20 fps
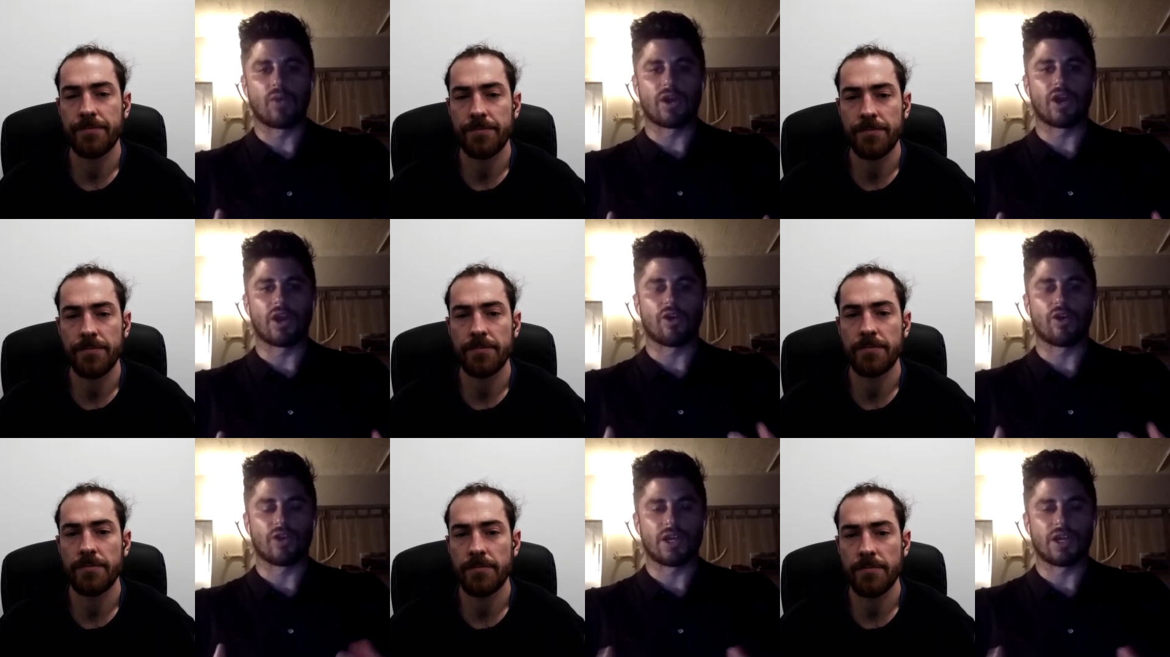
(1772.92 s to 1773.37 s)

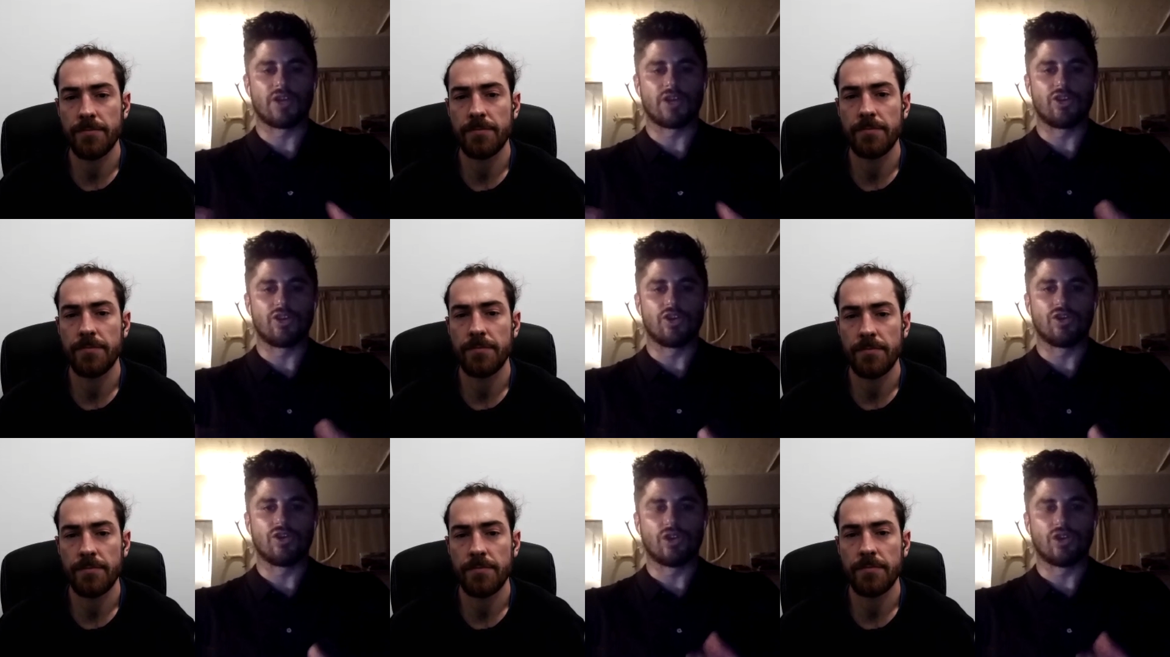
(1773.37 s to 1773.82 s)
Speaker 1: I already
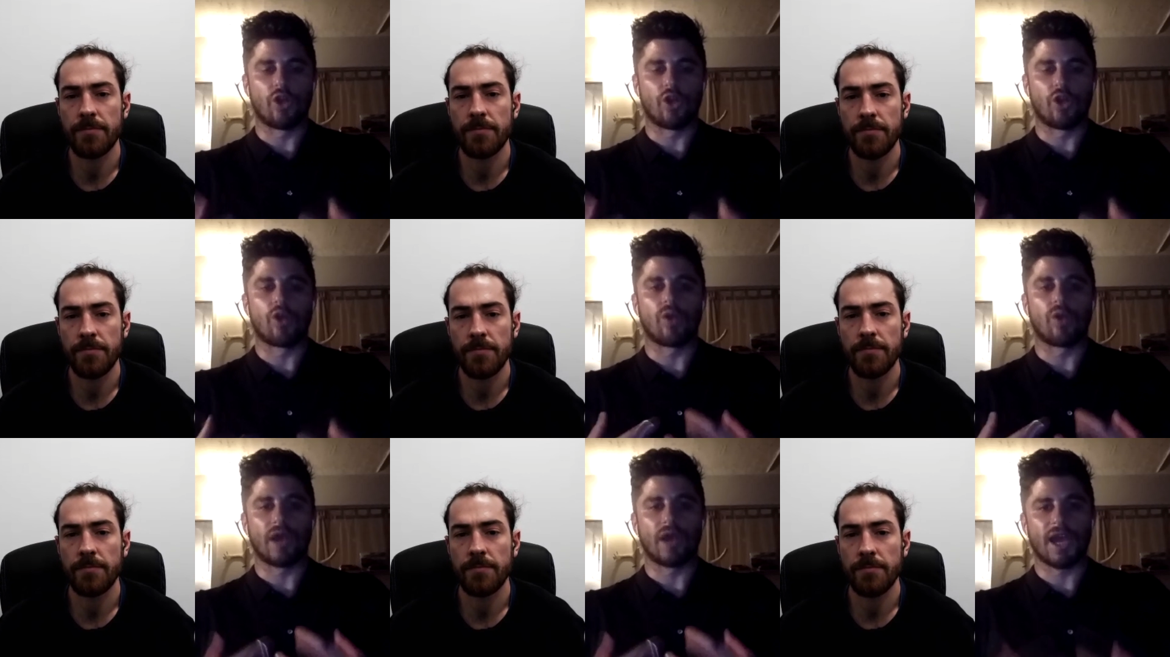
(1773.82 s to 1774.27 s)
knew
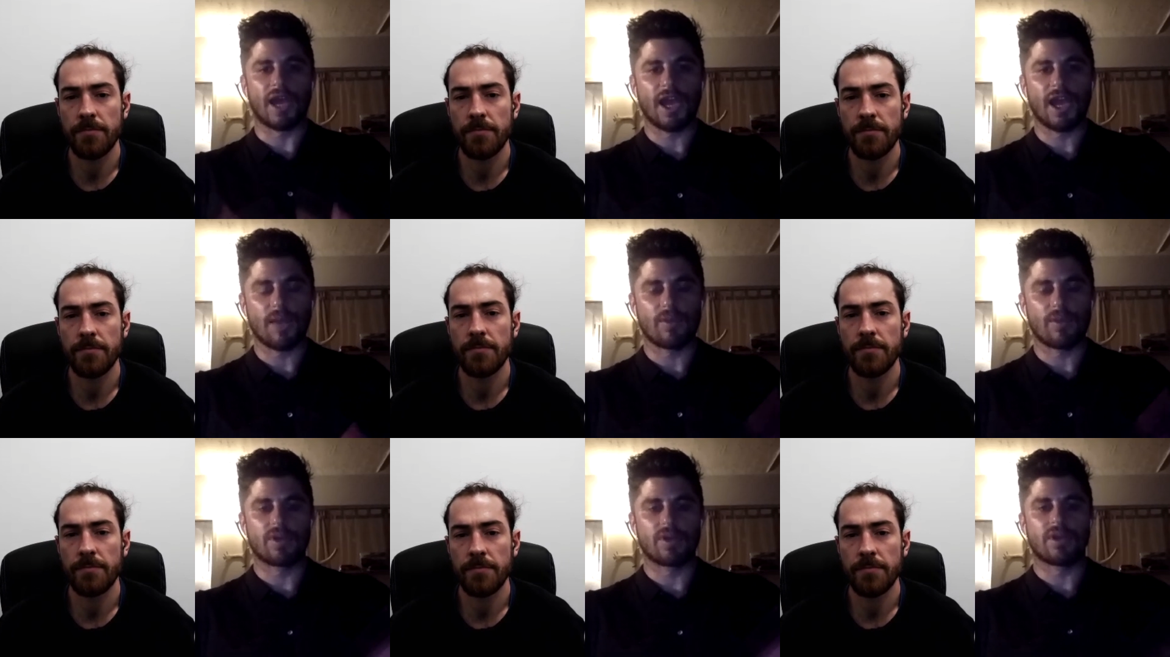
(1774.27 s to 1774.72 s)
know who I
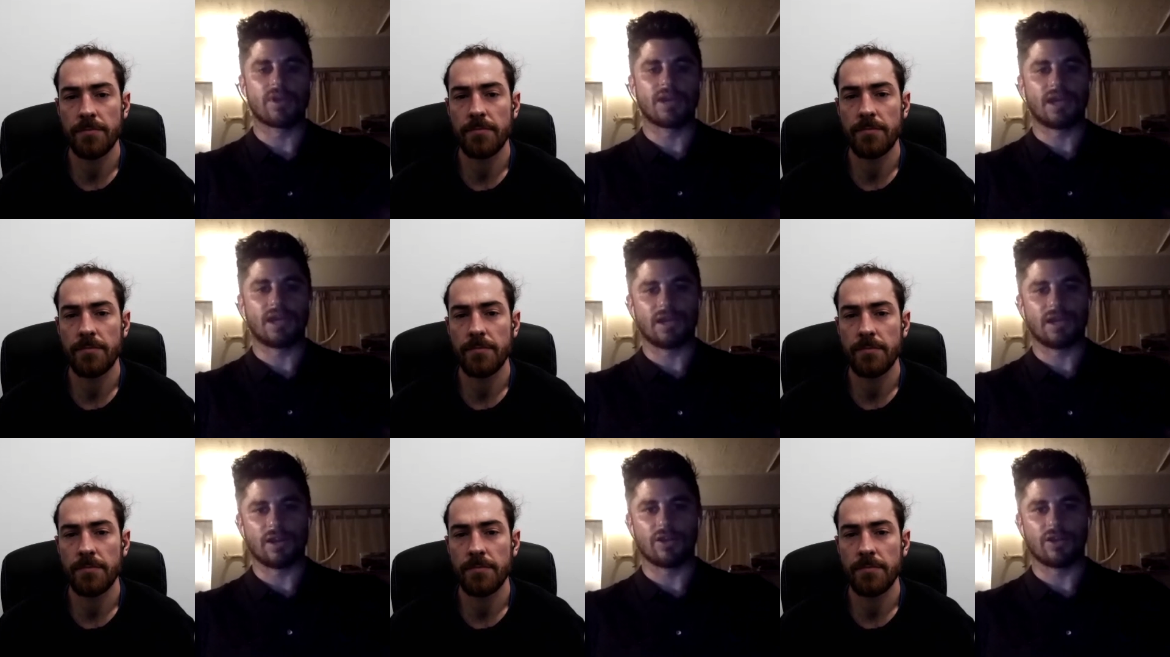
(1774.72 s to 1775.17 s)
am and
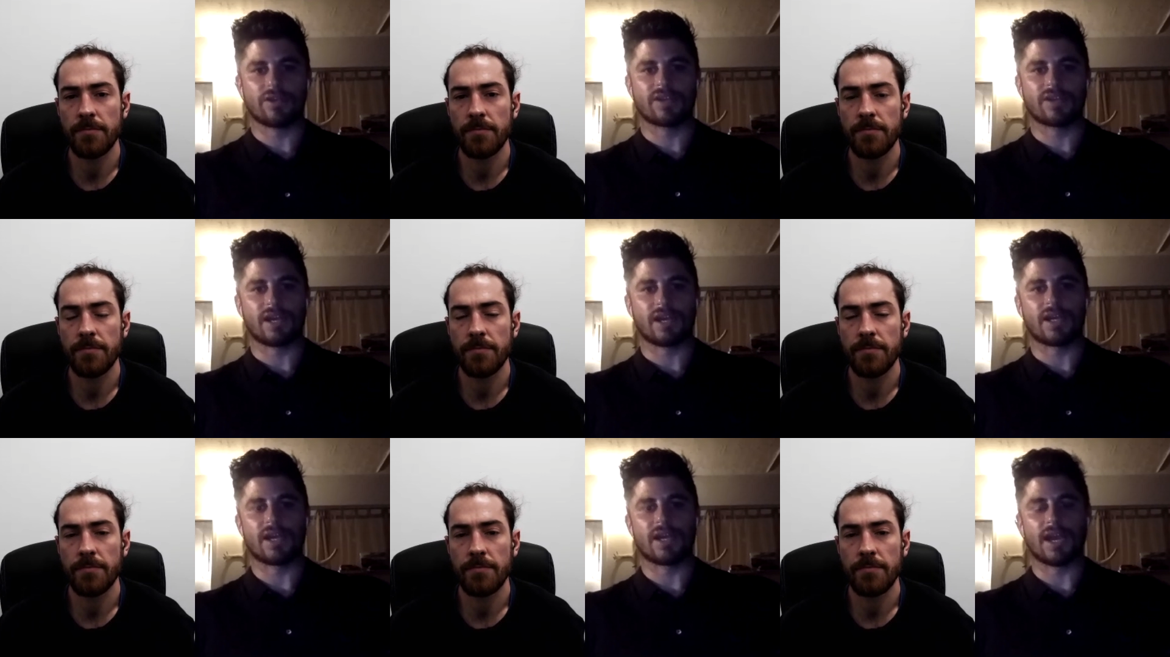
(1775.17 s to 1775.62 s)
you know
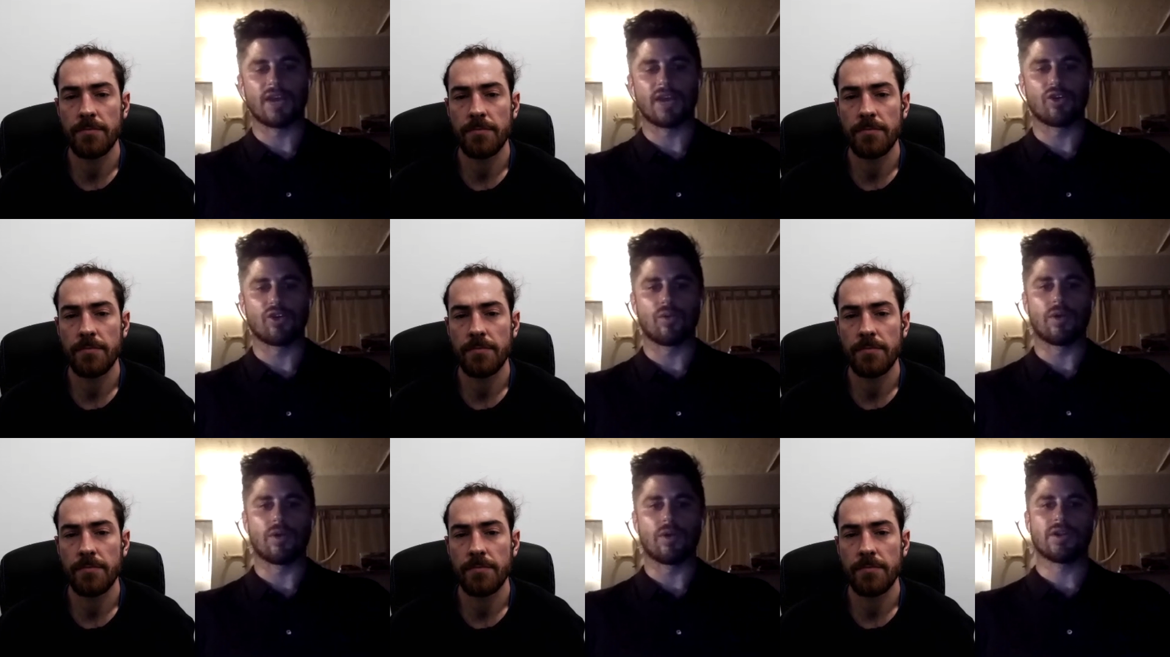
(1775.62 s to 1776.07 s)
start again
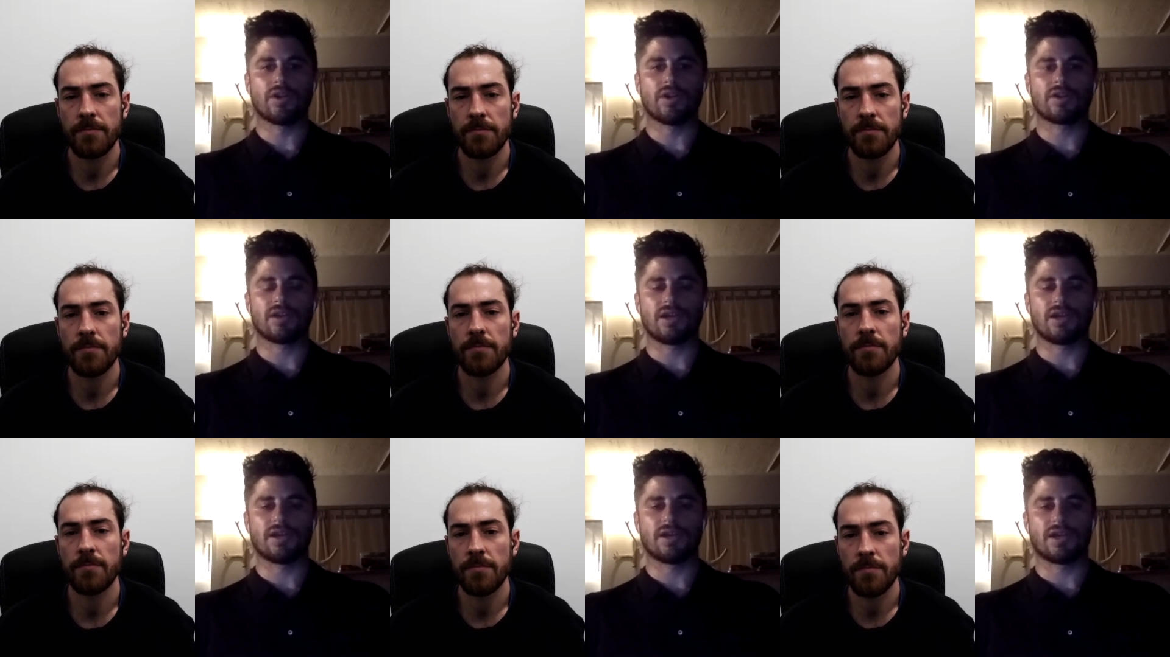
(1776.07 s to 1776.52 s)

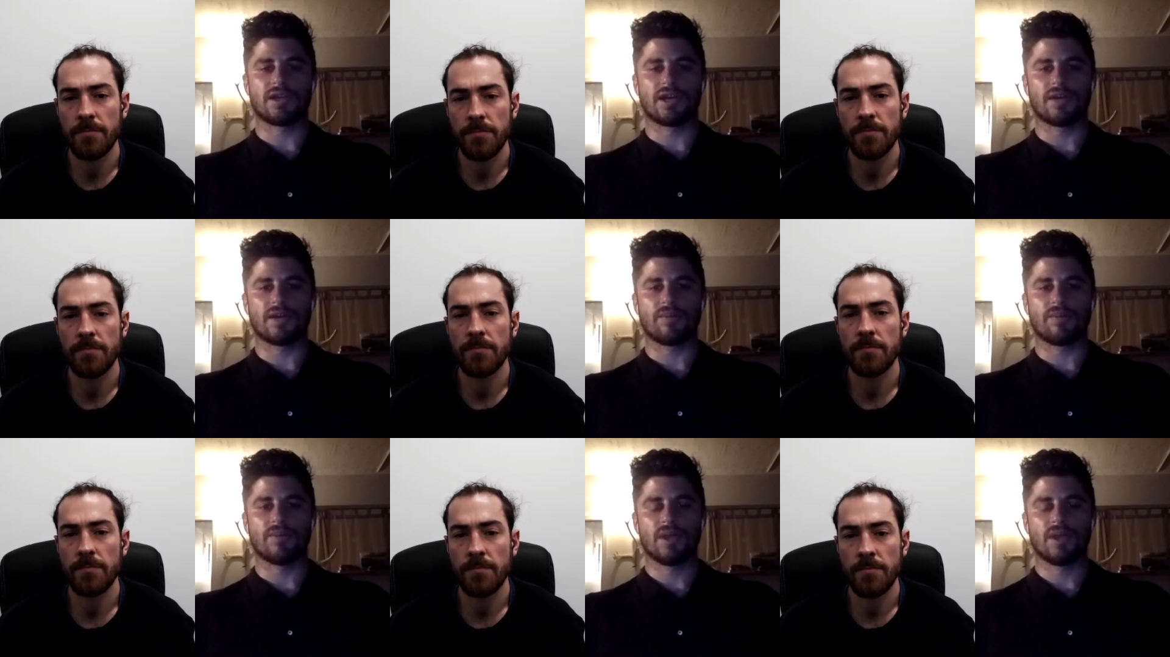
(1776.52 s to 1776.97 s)
almost and
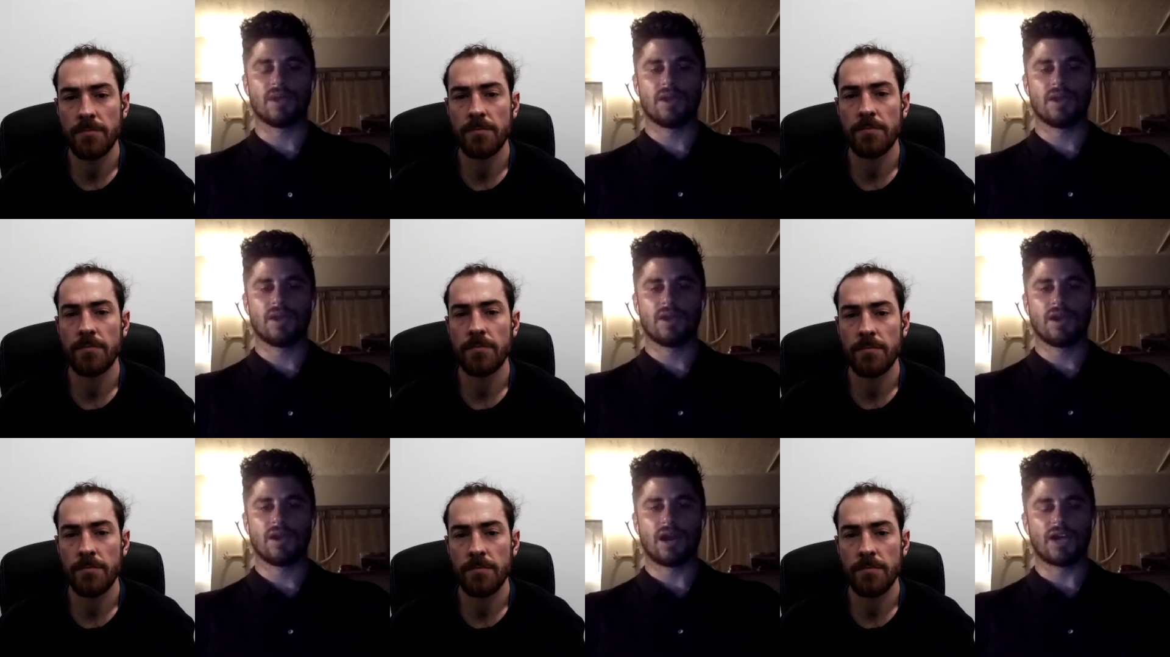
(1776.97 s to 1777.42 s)
um,
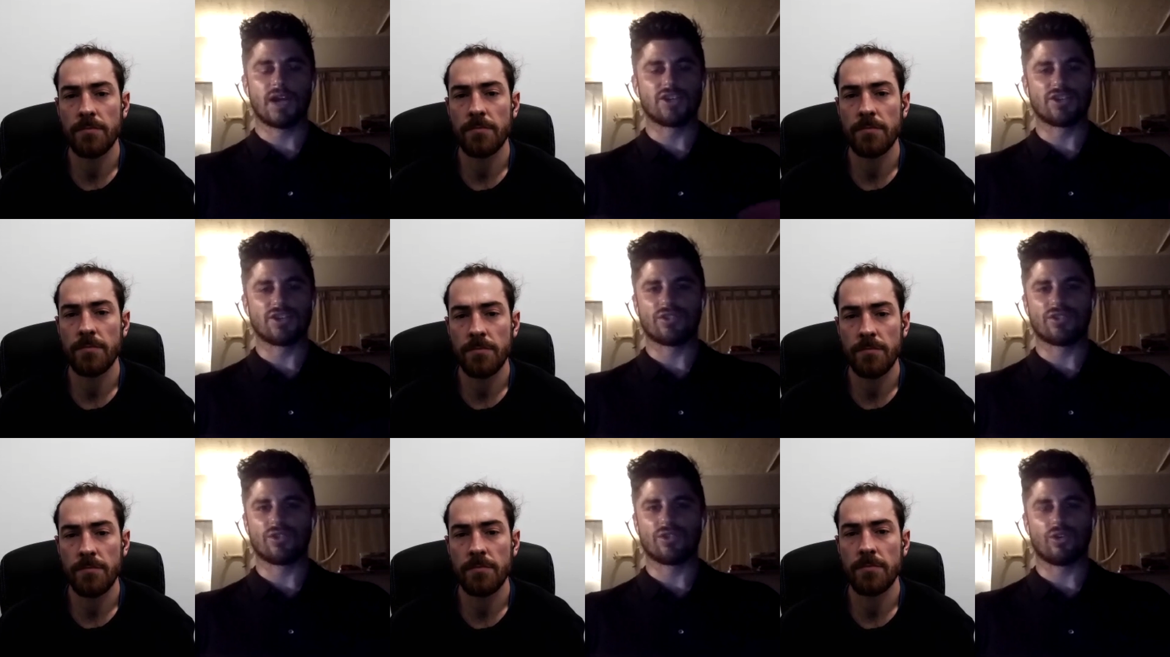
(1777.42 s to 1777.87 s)
I
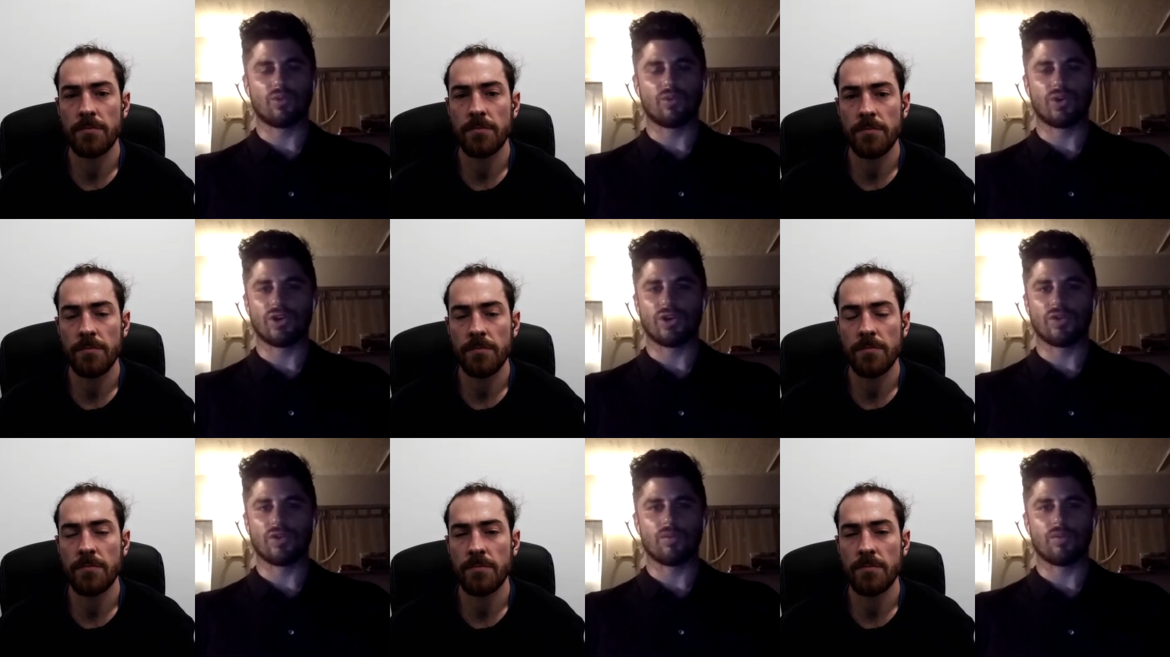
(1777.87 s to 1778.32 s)
just thought well